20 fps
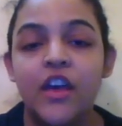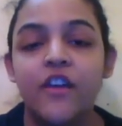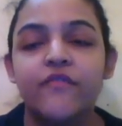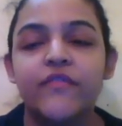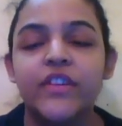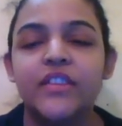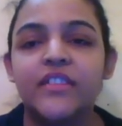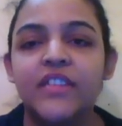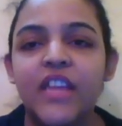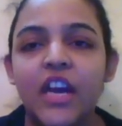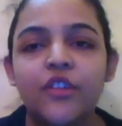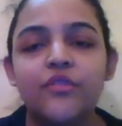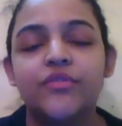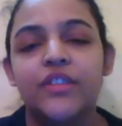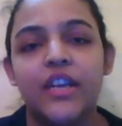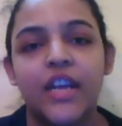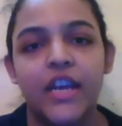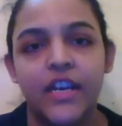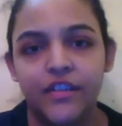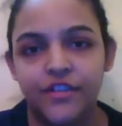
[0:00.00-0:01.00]
without
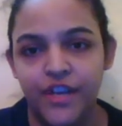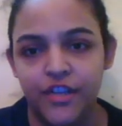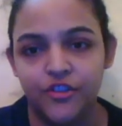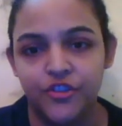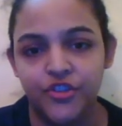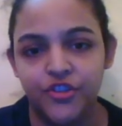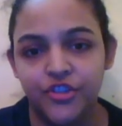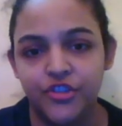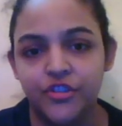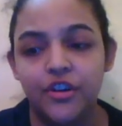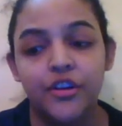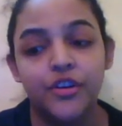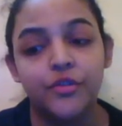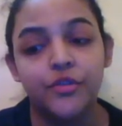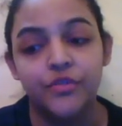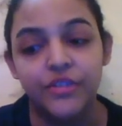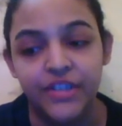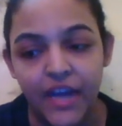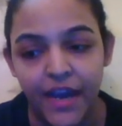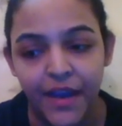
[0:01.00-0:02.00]
the intention to
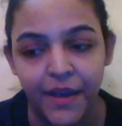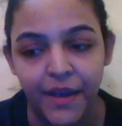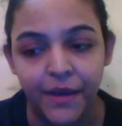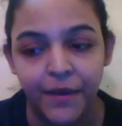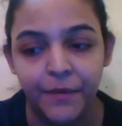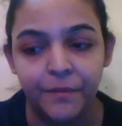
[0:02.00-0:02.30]
die.